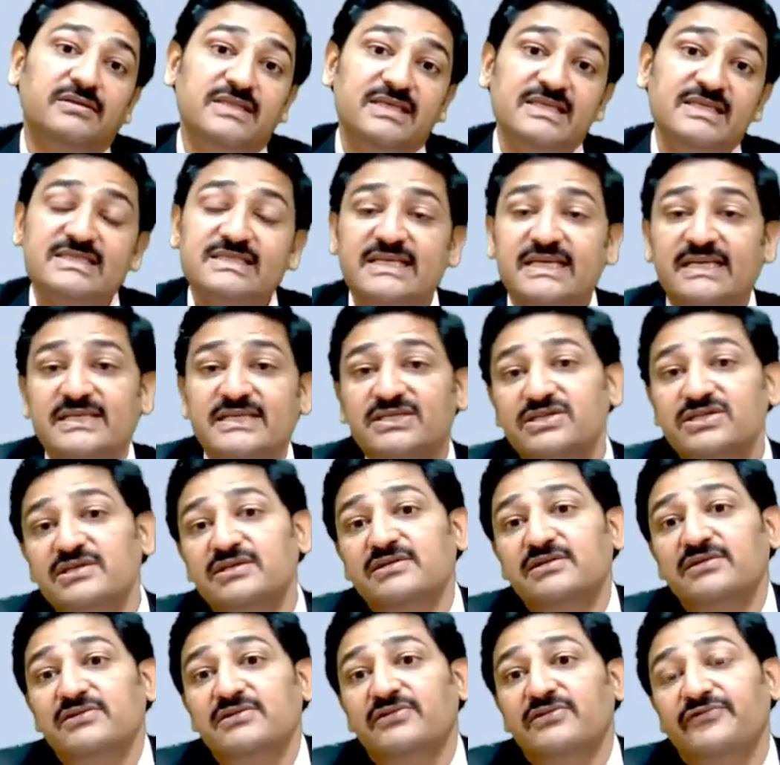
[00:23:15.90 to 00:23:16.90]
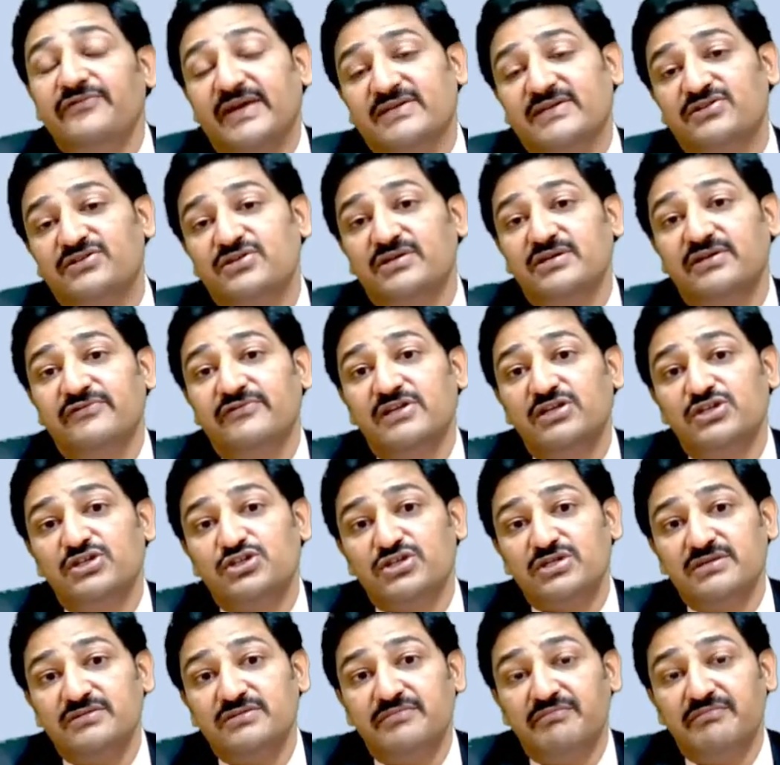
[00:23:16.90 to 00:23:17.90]
this internal factor
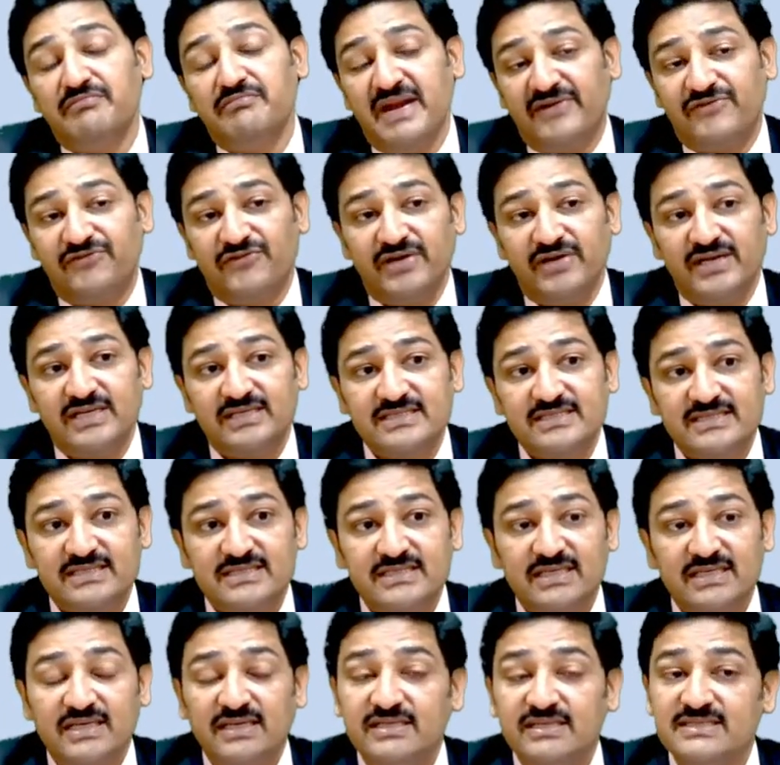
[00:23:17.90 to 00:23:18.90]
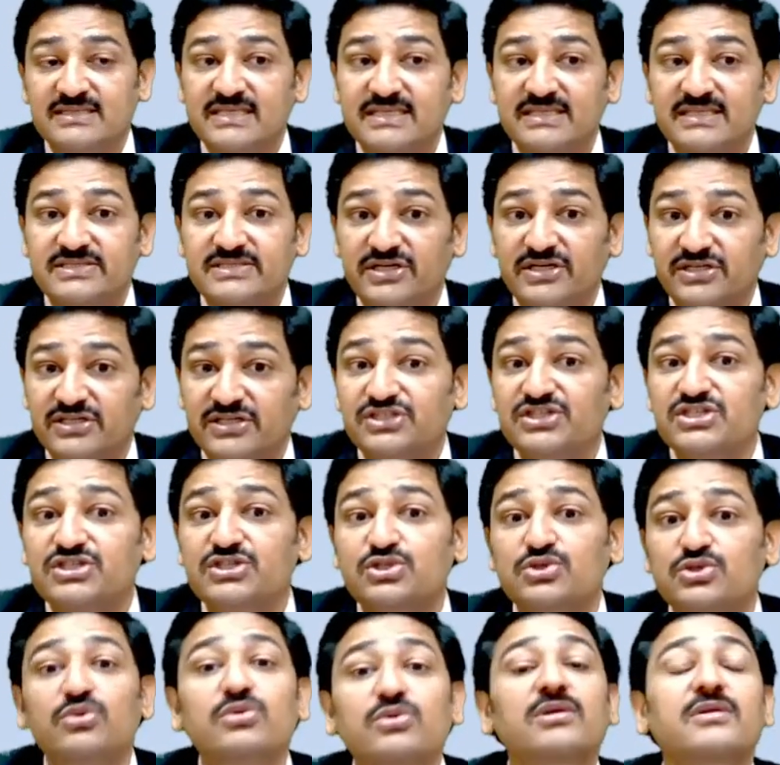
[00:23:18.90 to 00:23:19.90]
evaluation metrics is a
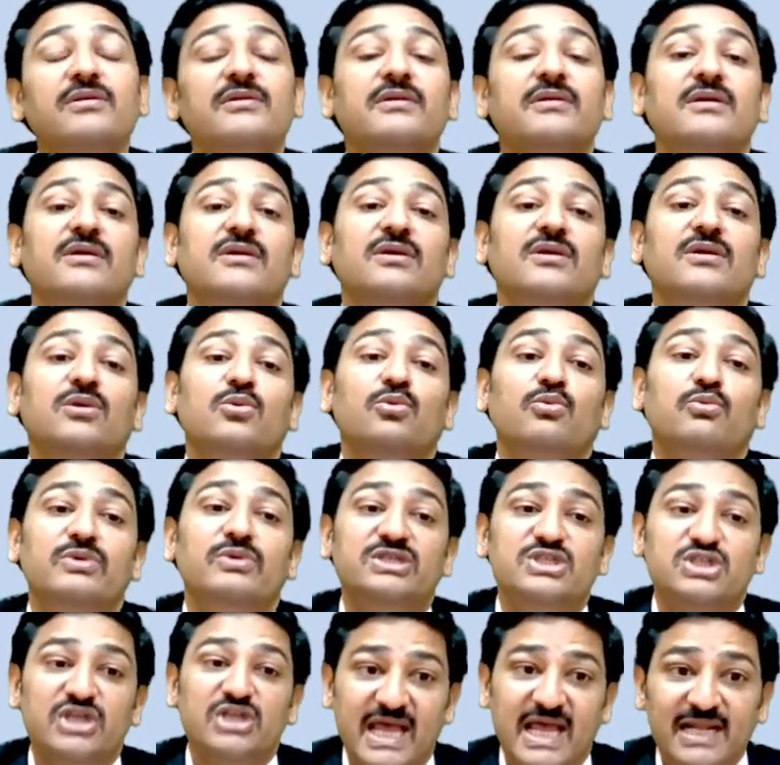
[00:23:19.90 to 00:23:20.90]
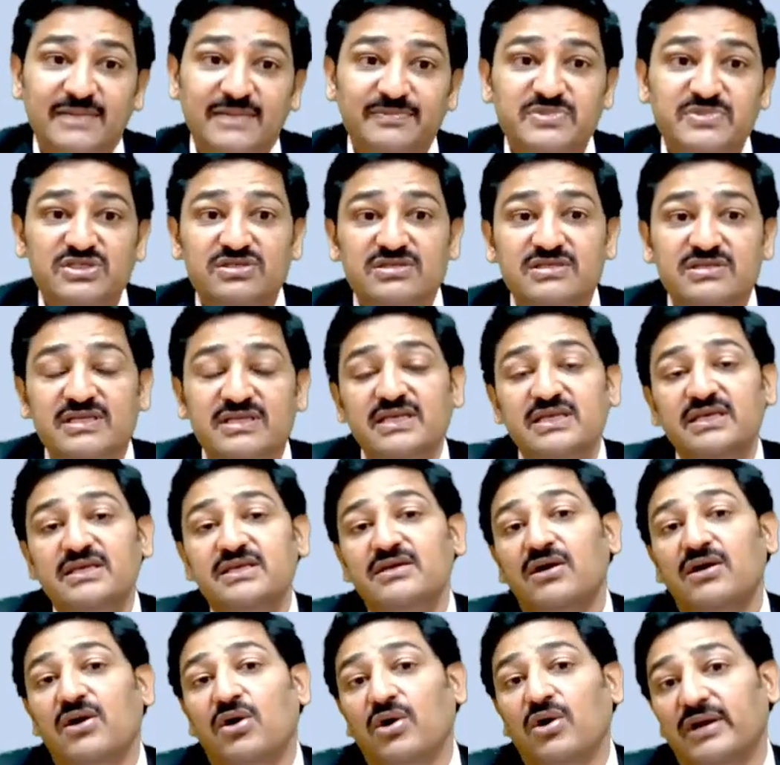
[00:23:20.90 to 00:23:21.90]
strategic tool which helps
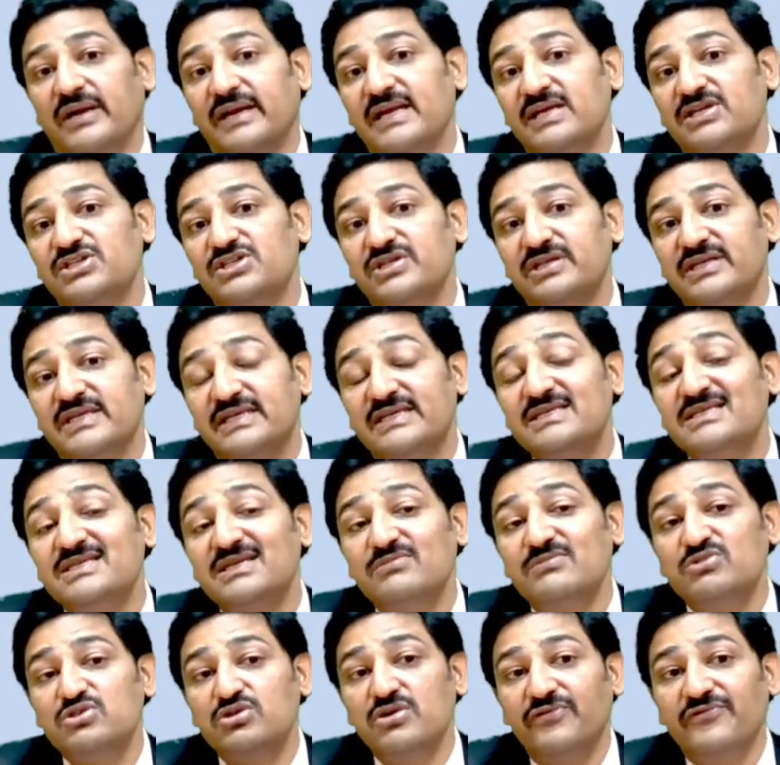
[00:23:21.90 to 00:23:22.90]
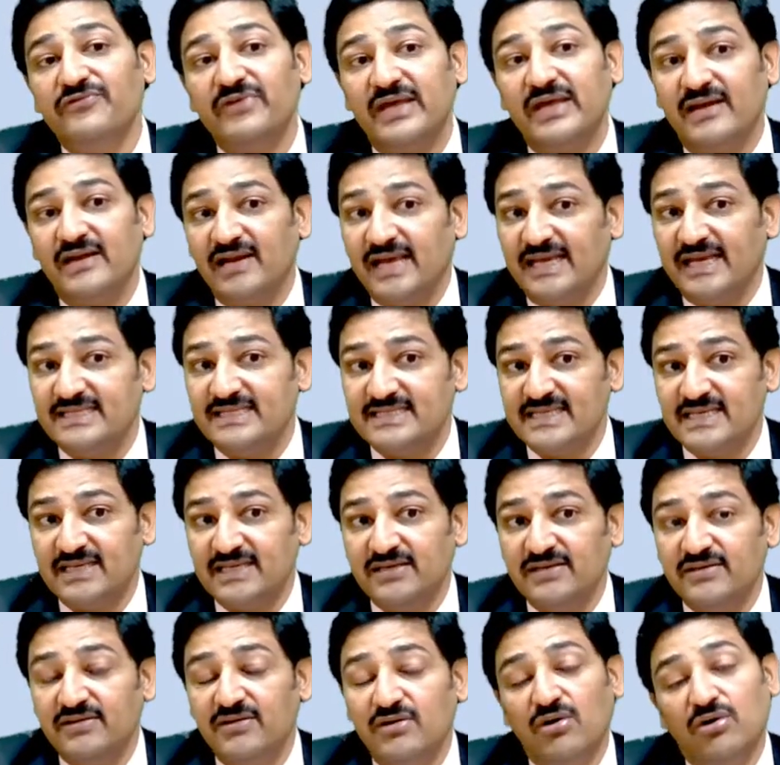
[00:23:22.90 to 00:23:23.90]
the organization in terms of
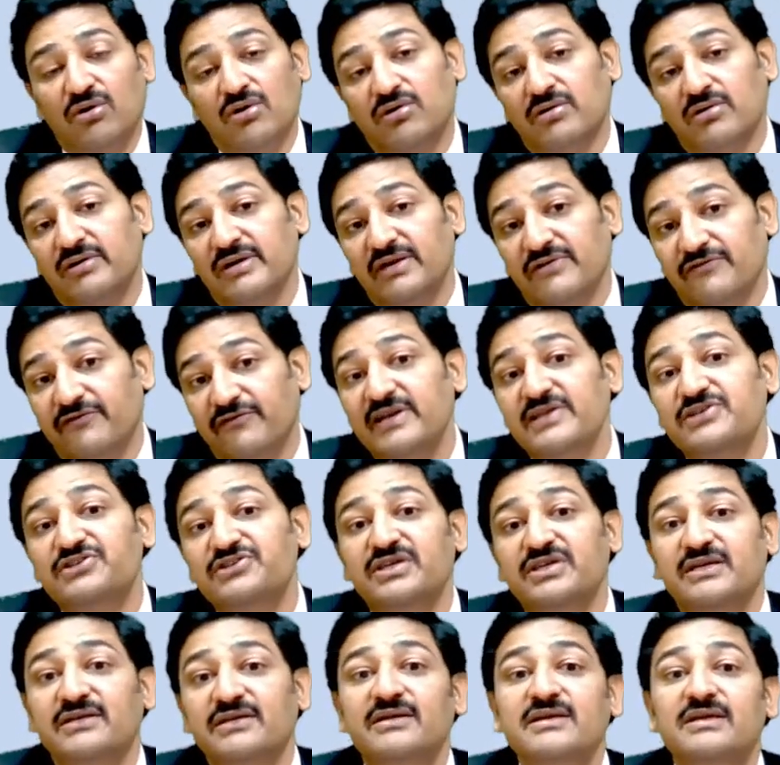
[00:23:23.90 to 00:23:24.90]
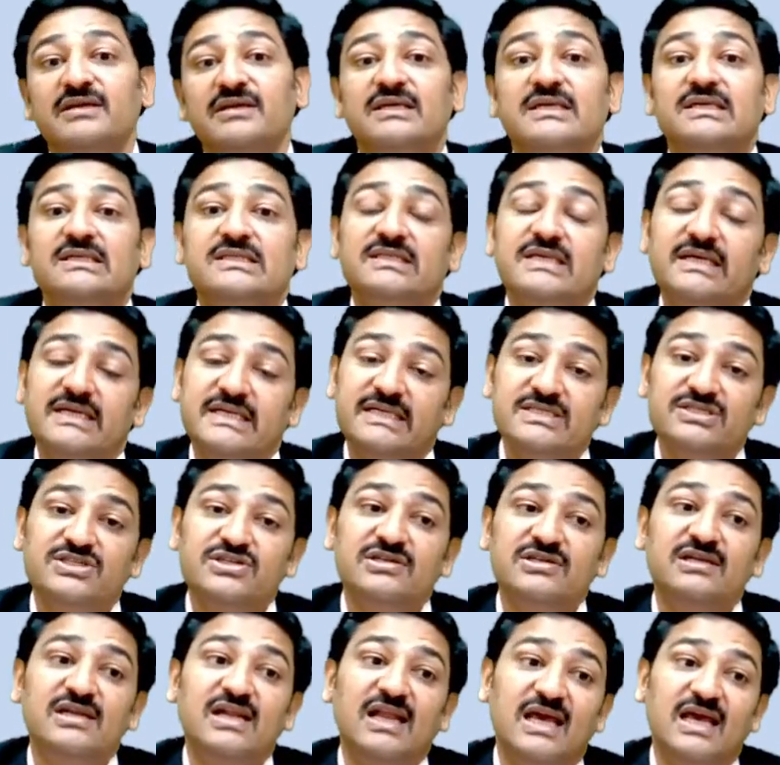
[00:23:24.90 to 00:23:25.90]
analyzing or evaluating the
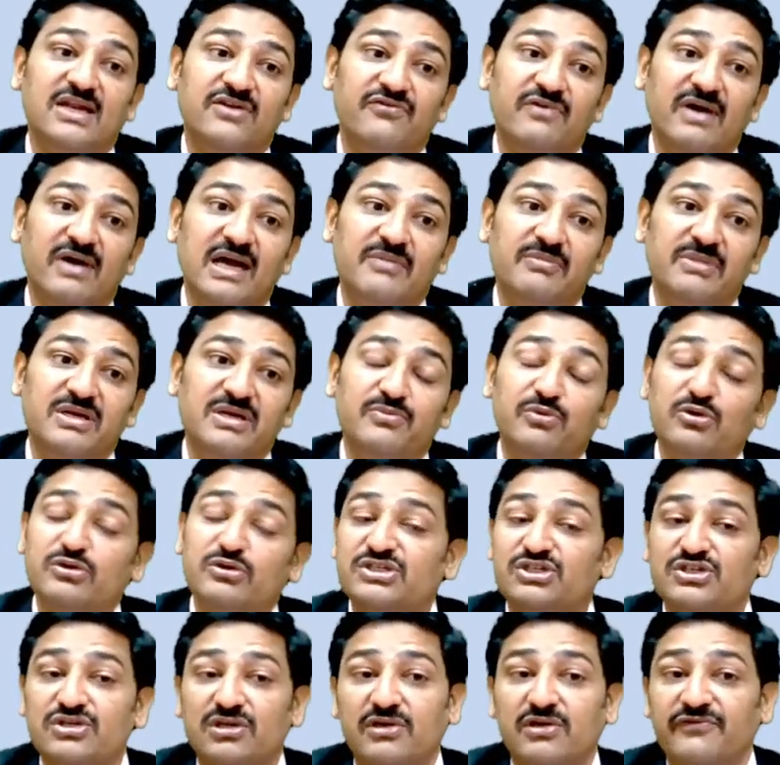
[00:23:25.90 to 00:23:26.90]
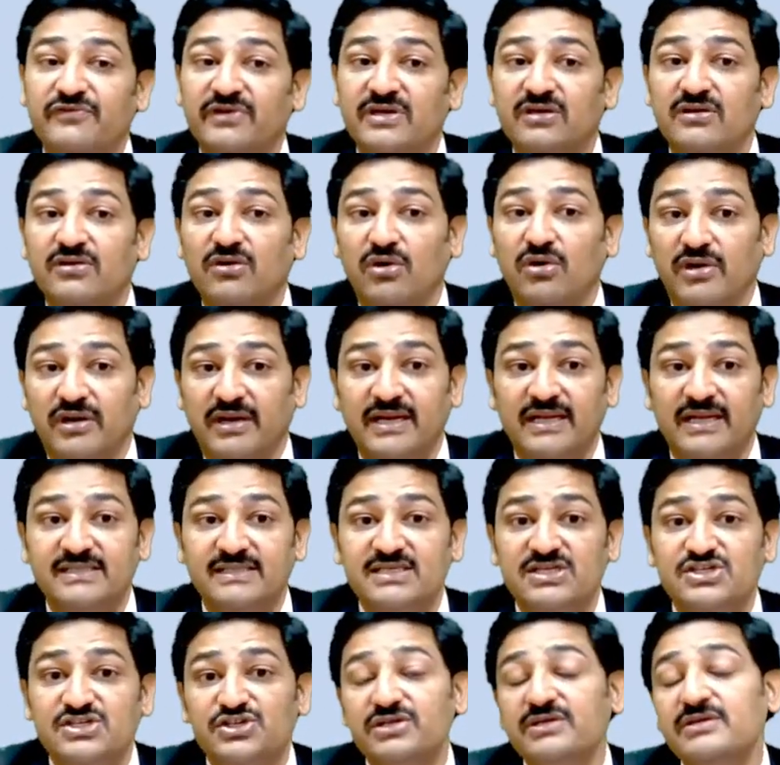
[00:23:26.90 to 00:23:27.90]
internal environment position of an
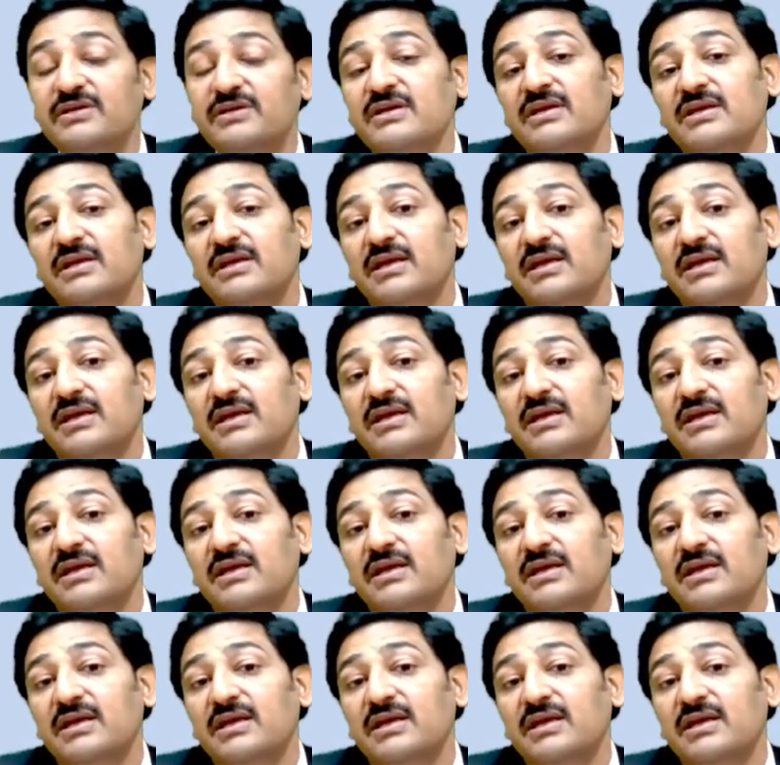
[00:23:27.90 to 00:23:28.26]
organization,